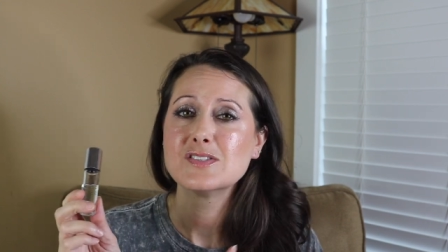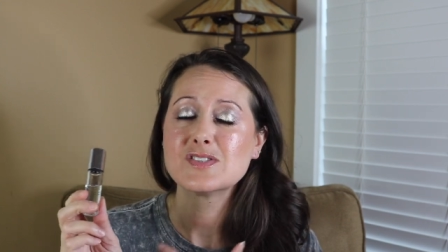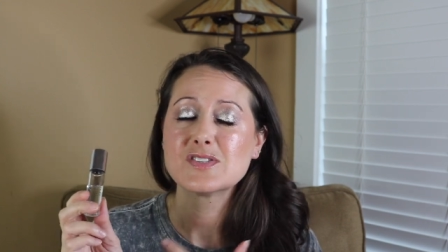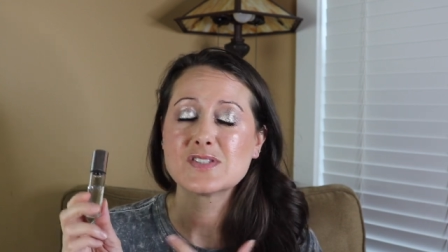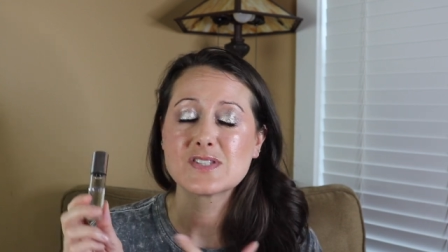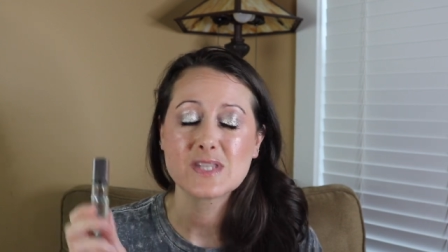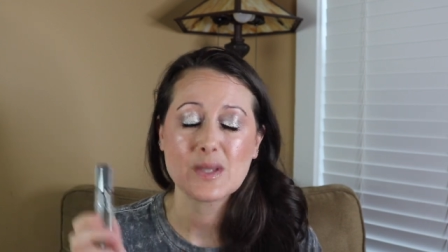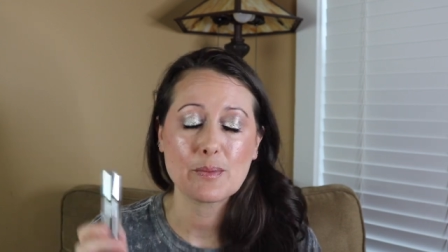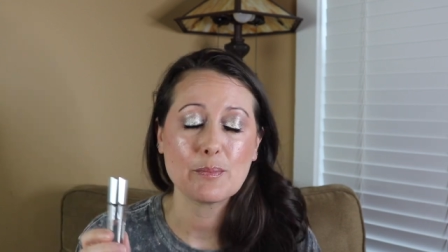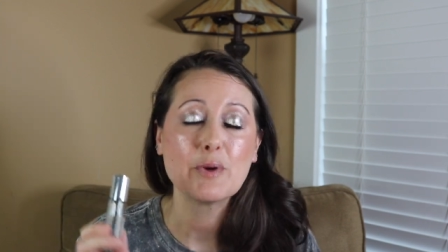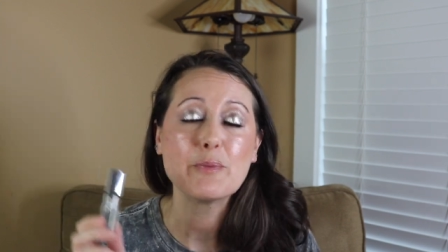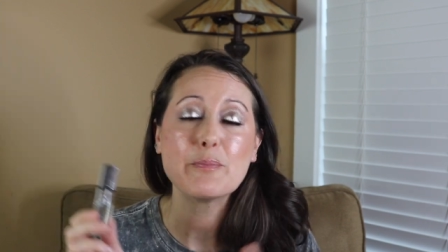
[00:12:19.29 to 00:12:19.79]

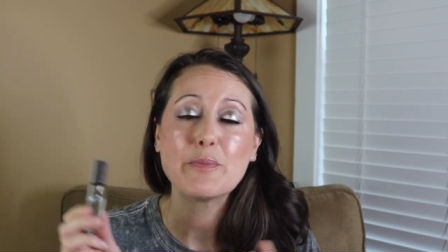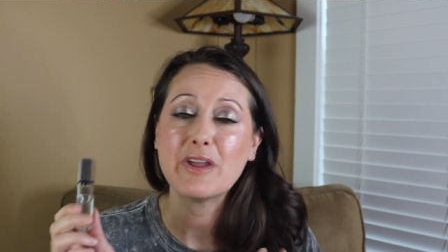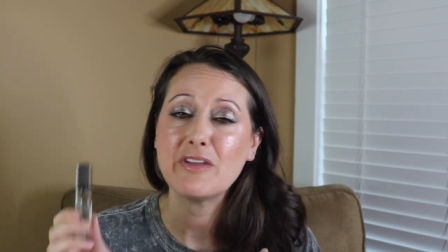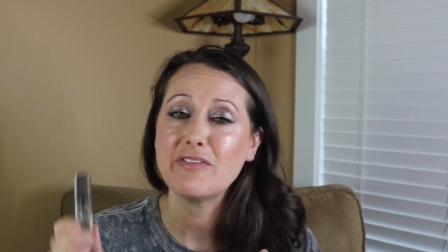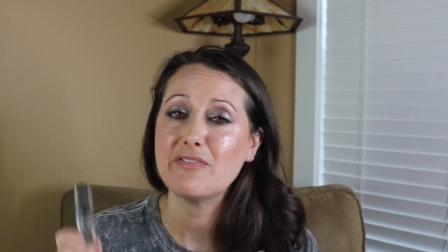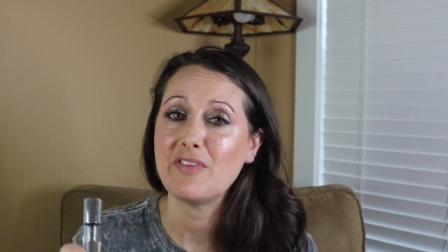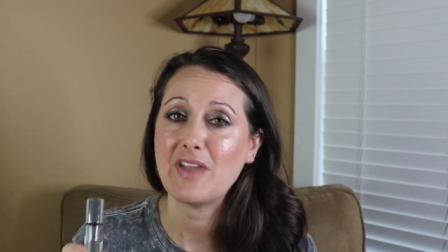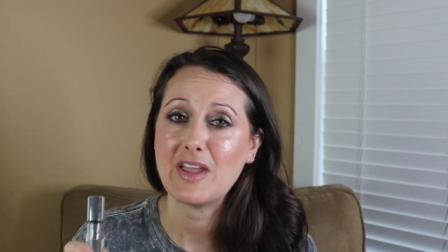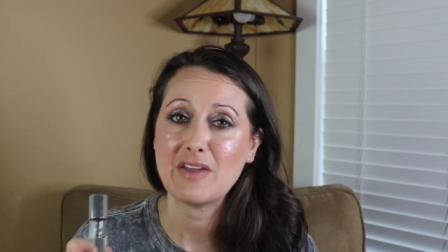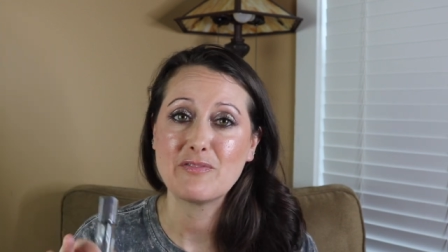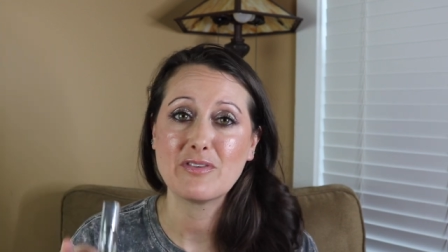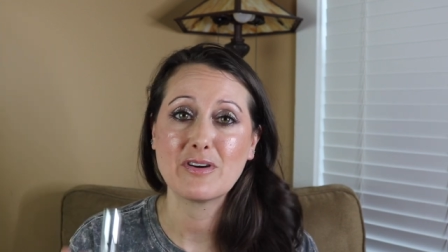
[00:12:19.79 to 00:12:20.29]
some of my
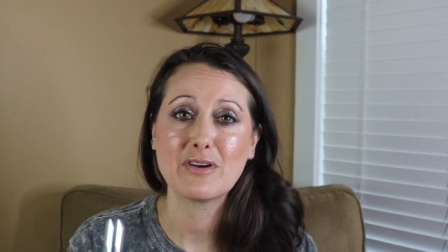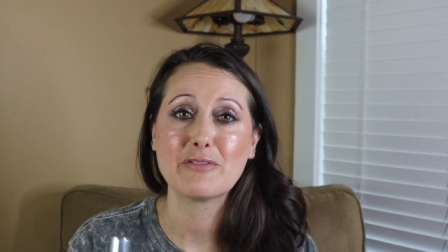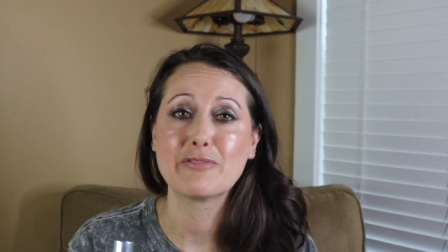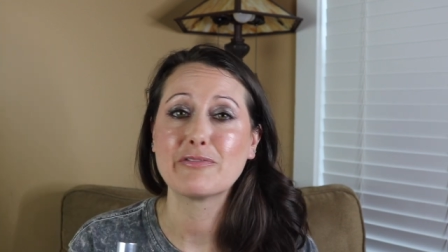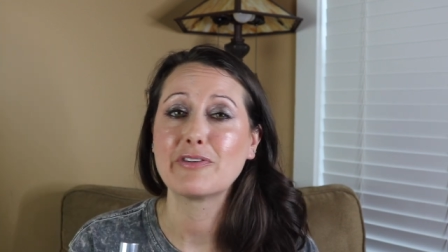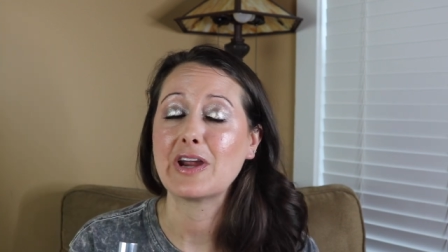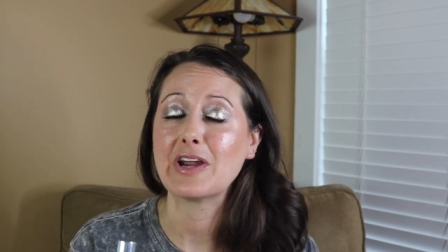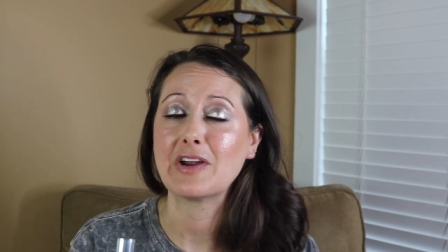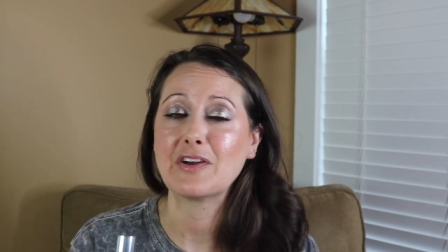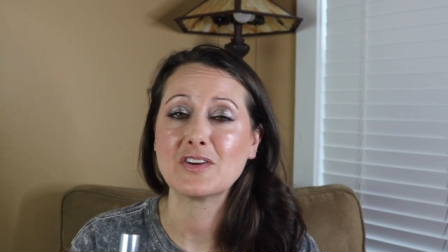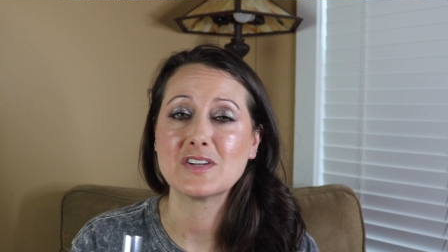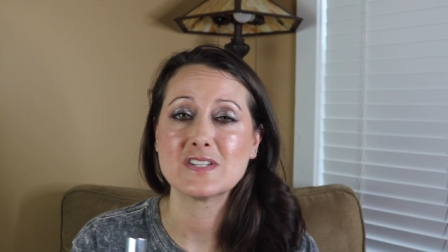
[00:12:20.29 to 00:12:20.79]
favorite
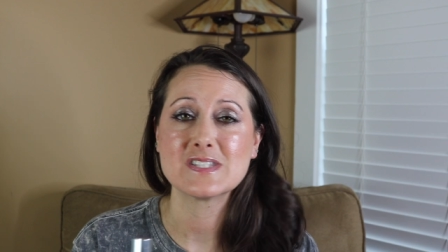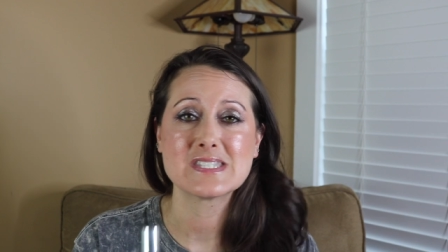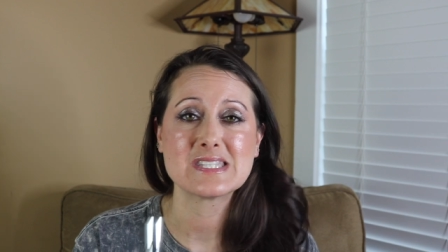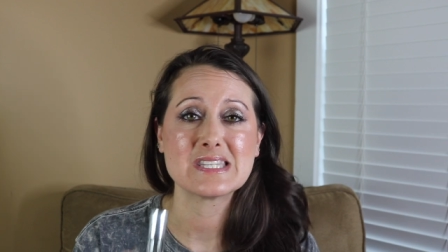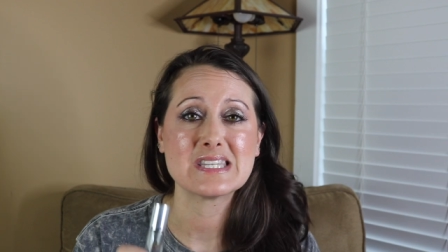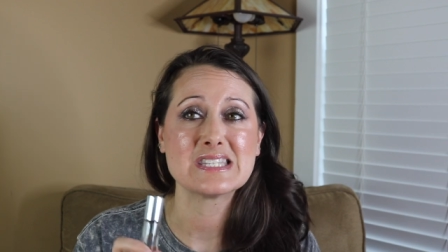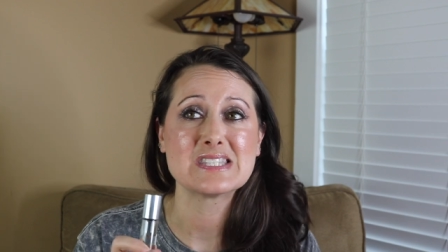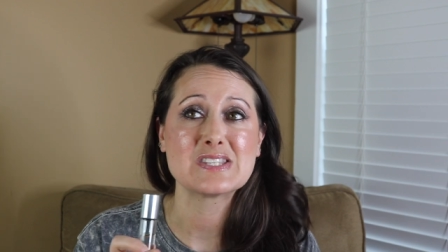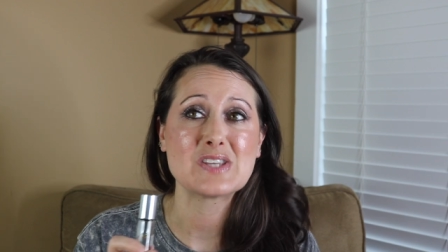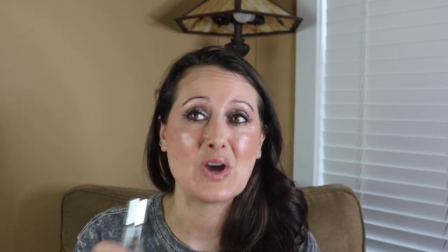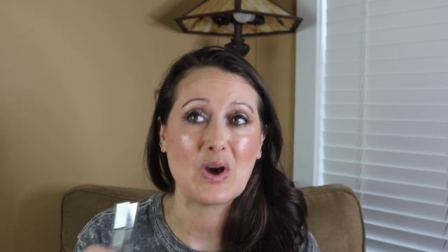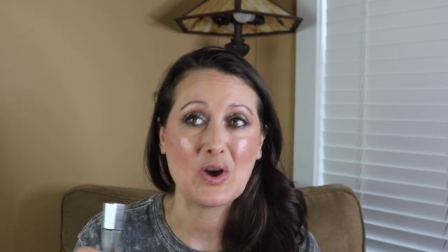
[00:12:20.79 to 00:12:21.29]

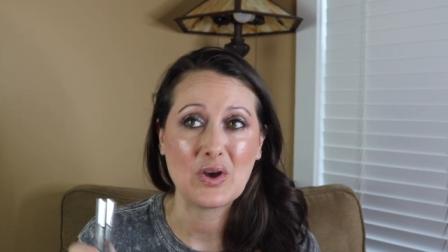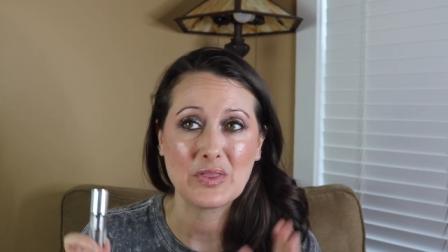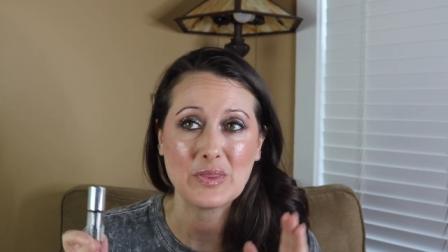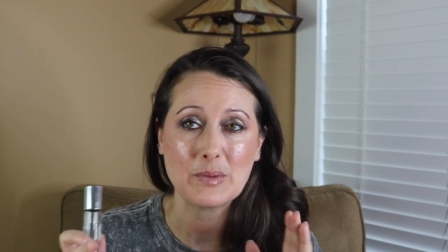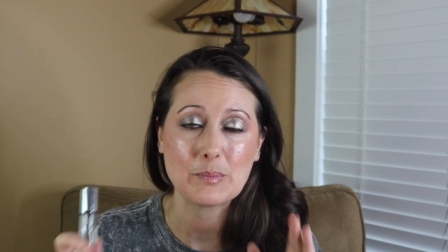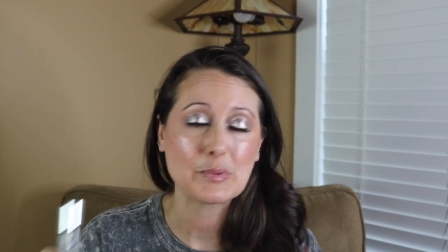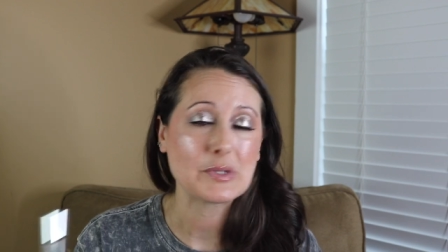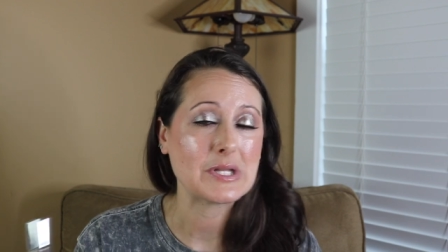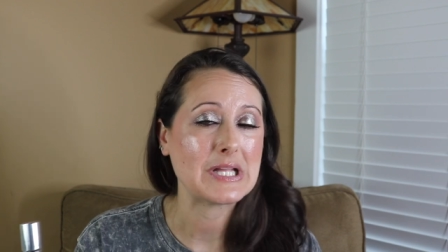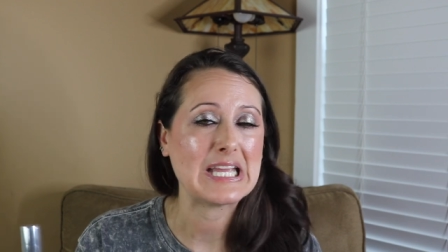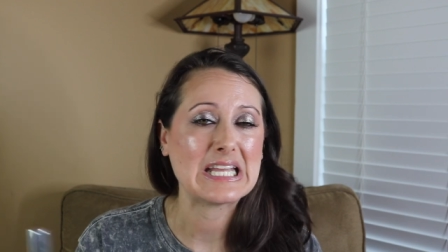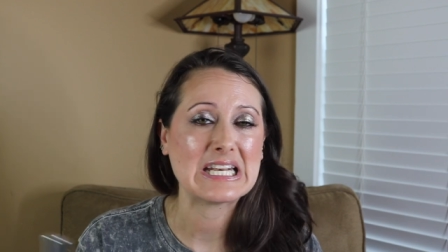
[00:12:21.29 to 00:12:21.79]
fragrances on the
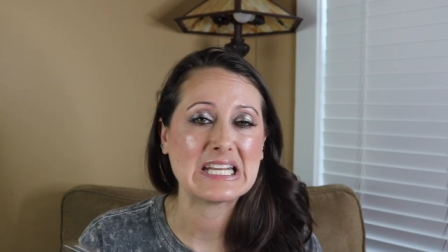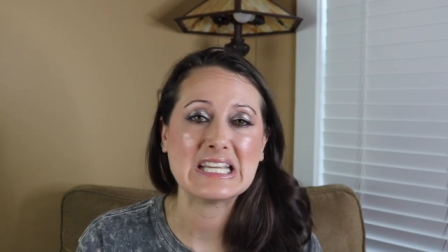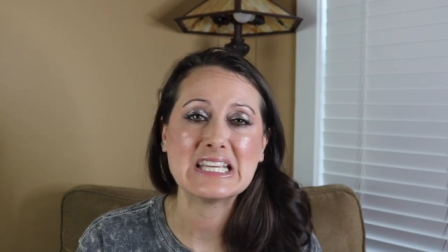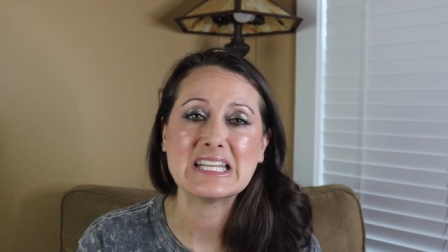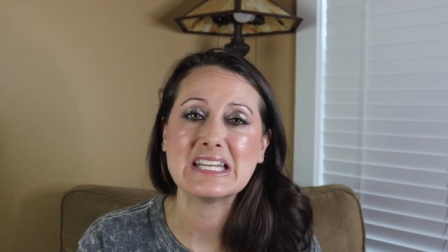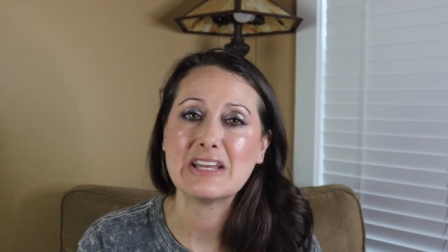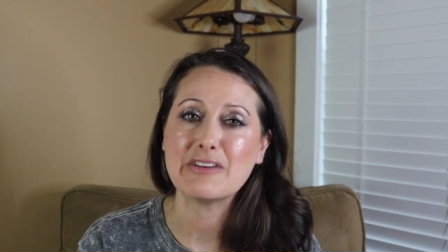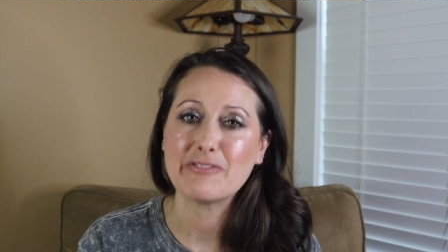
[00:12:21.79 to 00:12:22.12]
planet.